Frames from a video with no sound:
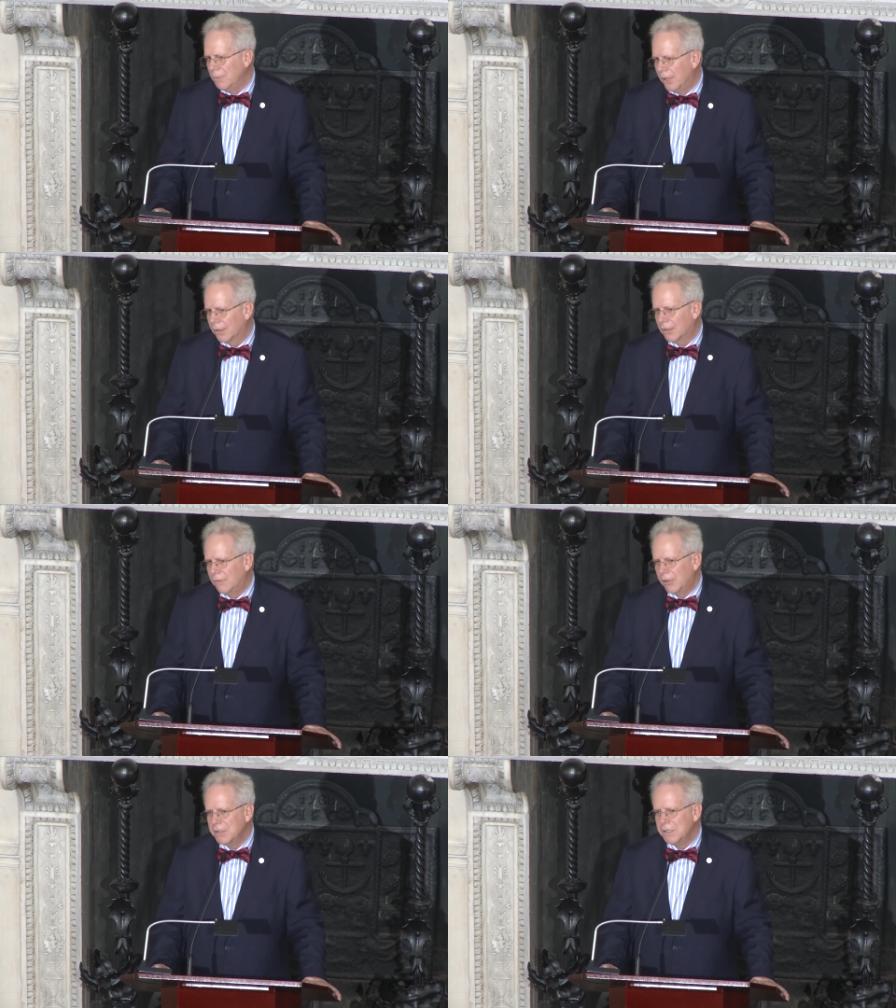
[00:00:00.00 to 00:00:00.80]
America are
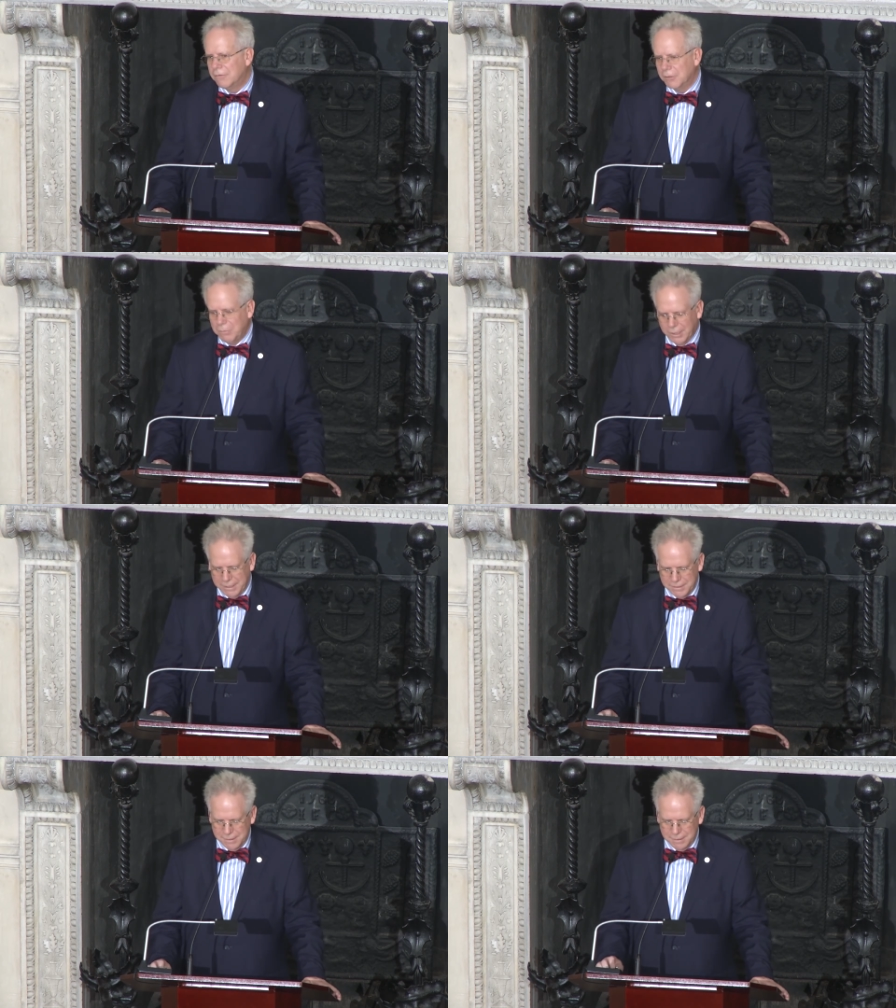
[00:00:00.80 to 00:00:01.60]
very different
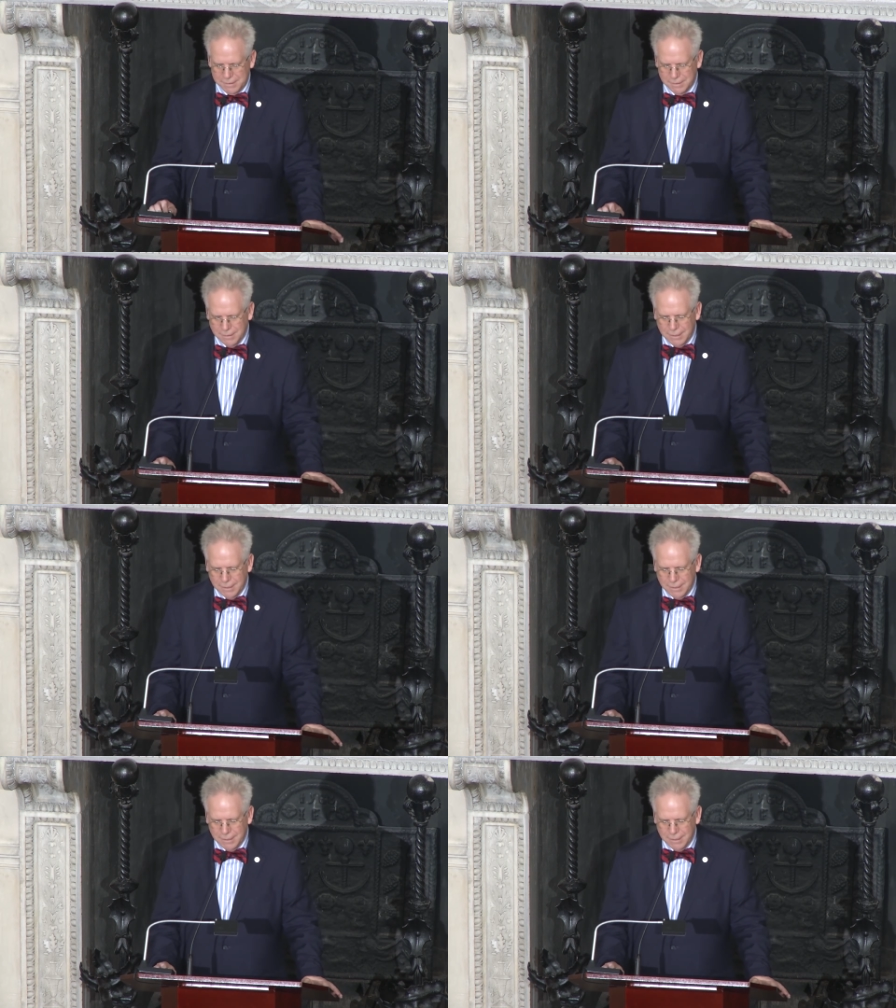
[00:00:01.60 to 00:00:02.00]
places.